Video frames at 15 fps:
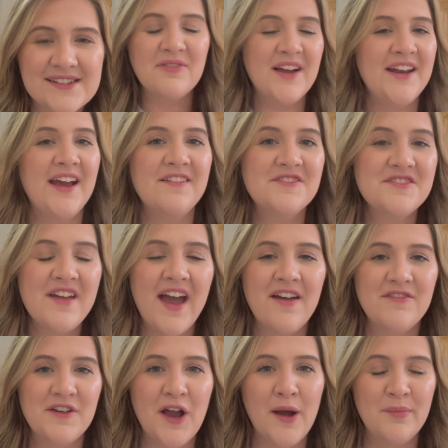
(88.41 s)
Right after you have
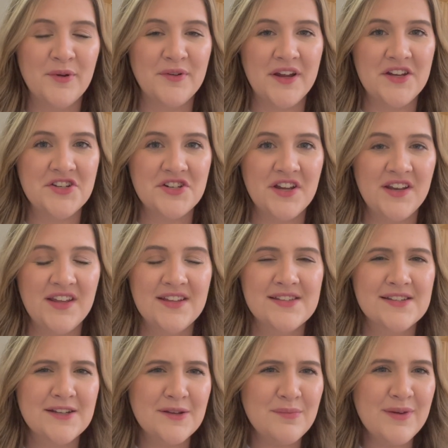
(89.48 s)
your operation, it's
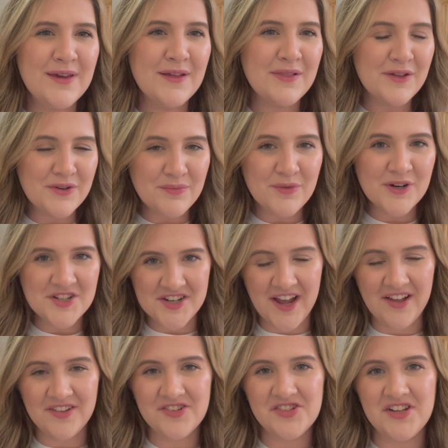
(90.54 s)
going to be a little more
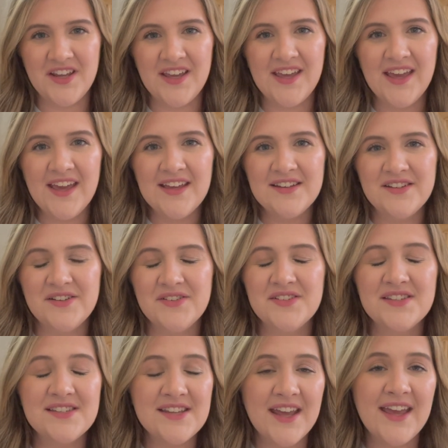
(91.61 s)
challenging to
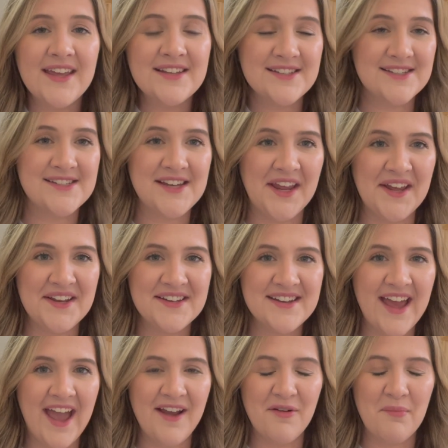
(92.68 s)
sit and stand.
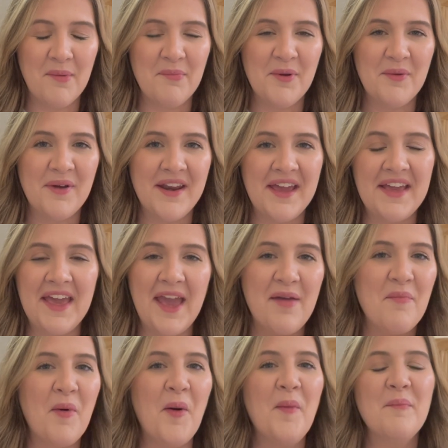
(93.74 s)
I remember when I
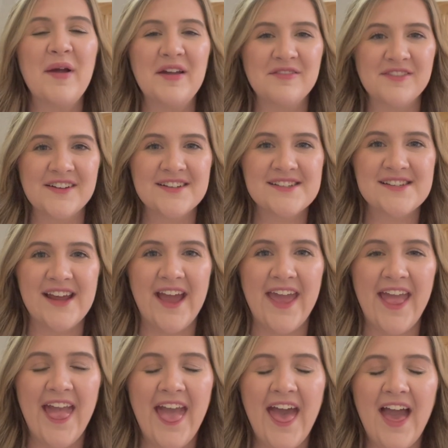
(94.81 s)
came home my first
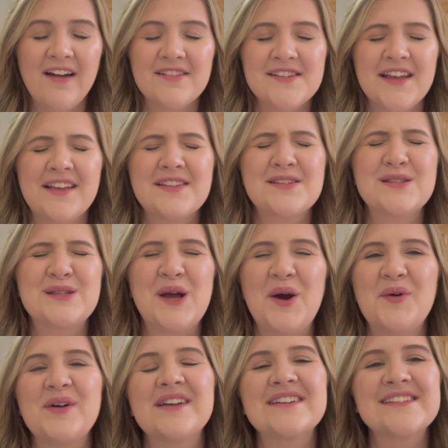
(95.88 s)
night, I was like
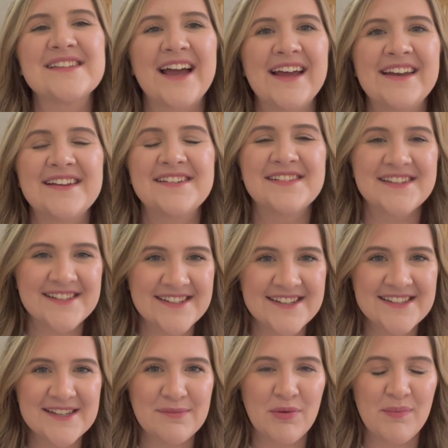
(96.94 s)
so excited just to
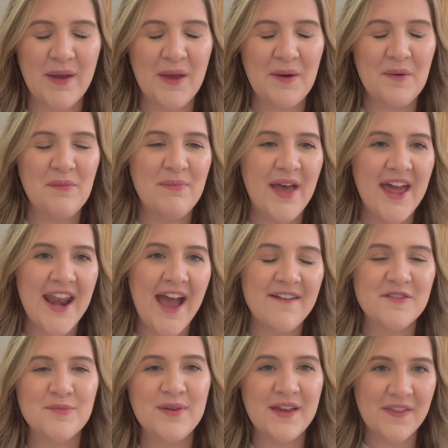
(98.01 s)
sleep in my own bed
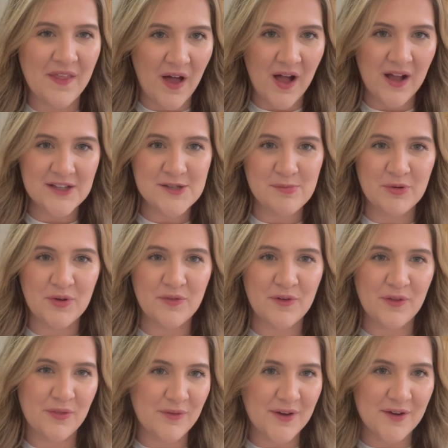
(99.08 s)
after being in the hospital for
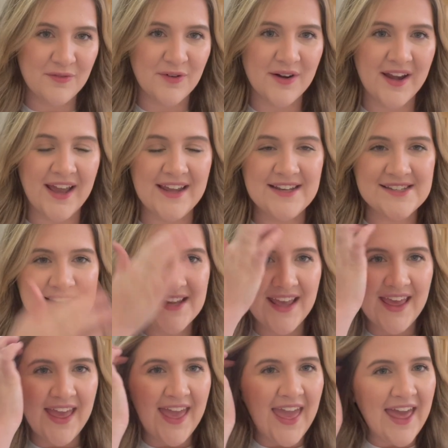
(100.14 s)
3 or 4 nights,
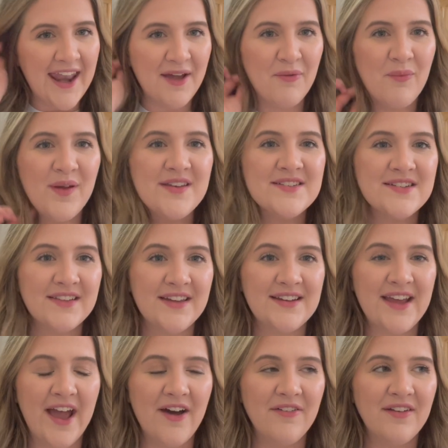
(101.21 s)
and I went to lay
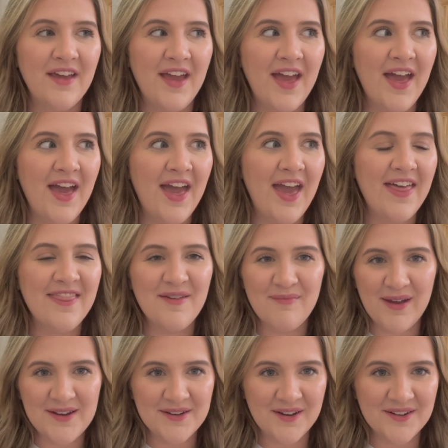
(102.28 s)
down and then
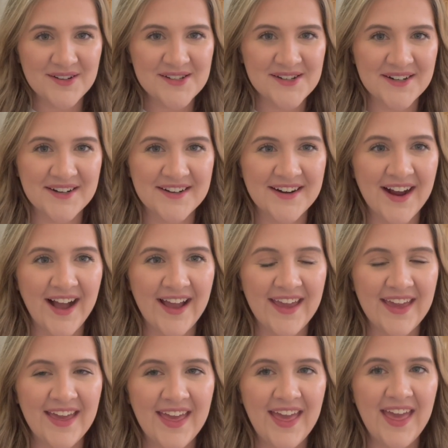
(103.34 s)
my daughter started
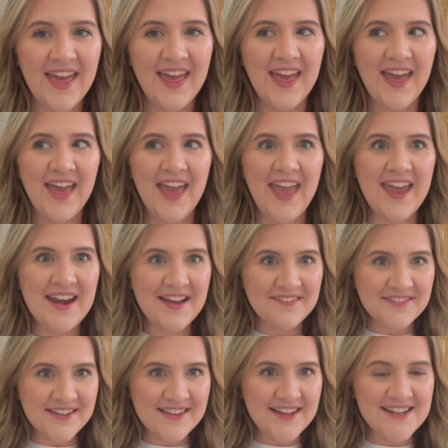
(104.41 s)
crying and I
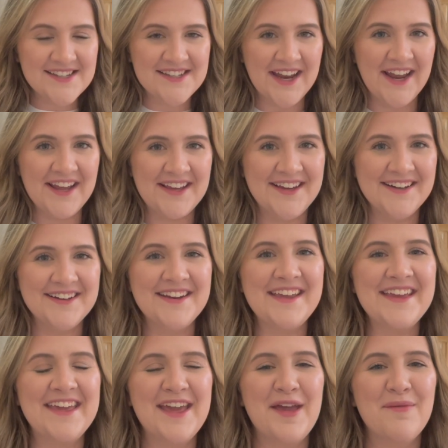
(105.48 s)
realized I
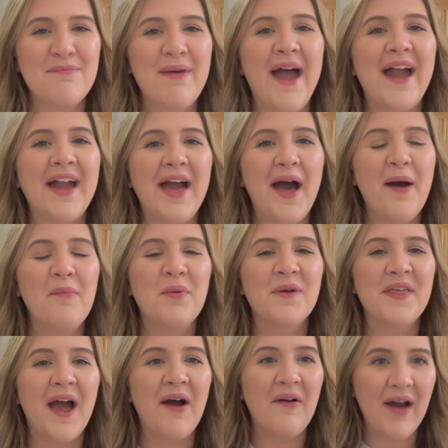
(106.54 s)
couldn't get back up
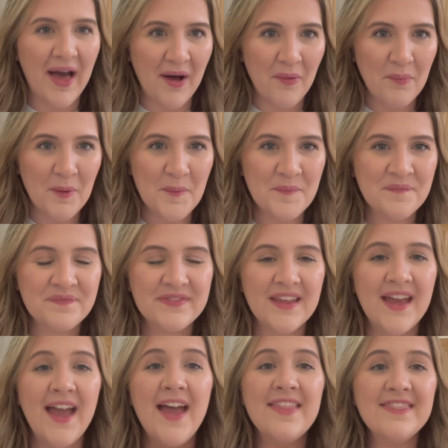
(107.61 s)
without help.
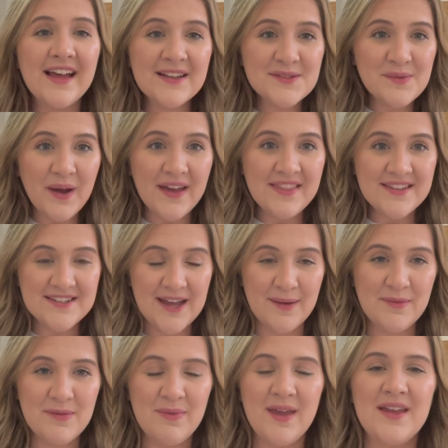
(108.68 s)
That's why the
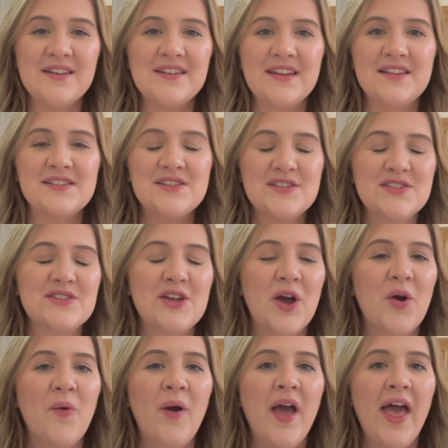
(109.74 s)
tummy band is
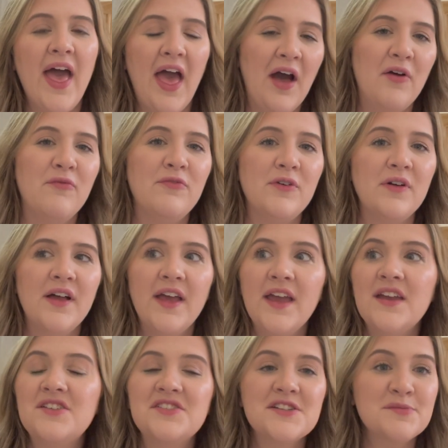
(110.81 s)
so helpful.
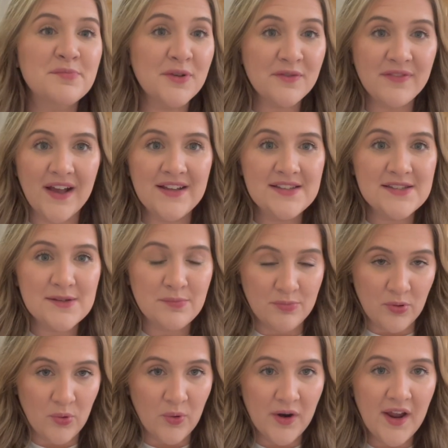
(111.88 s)
It just provides
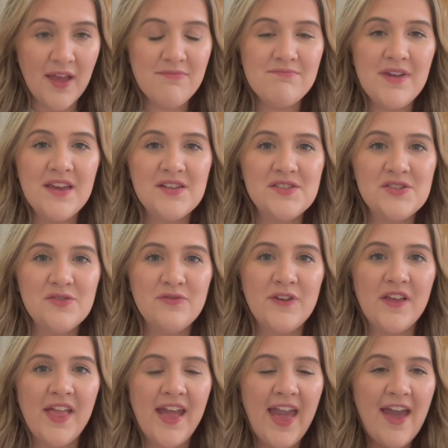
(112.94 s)
support and makes you
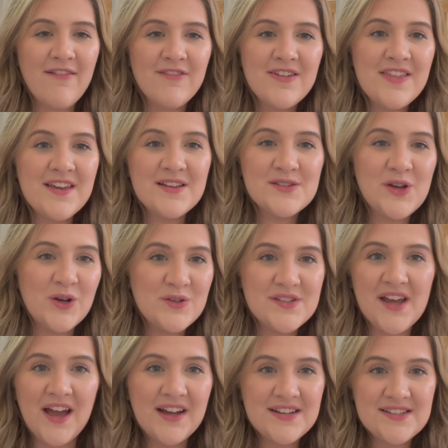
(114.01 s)
feel like everything is all
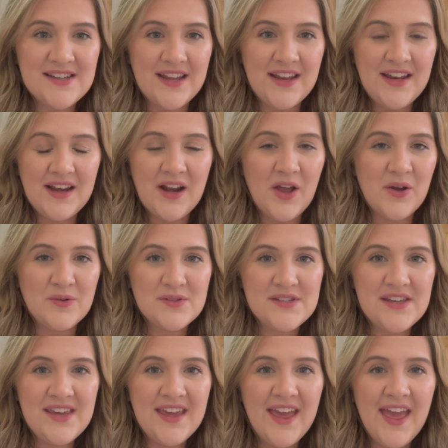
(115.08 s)
tucked in and
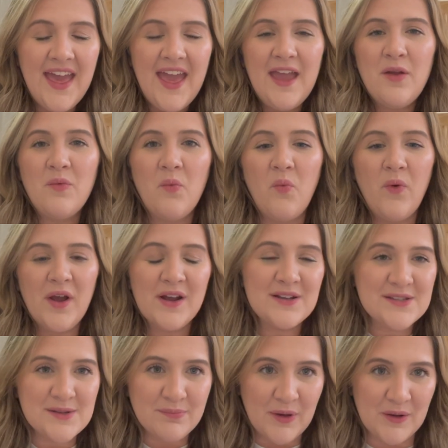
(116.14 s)
cozy and where it's
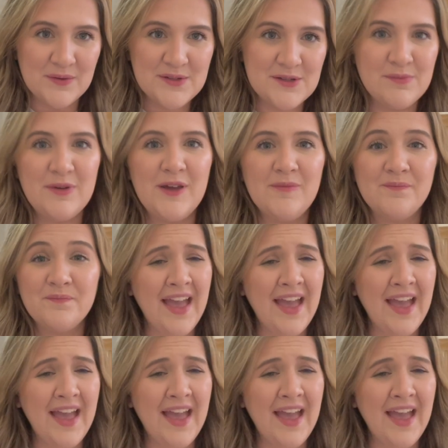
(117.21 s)
supposed to be.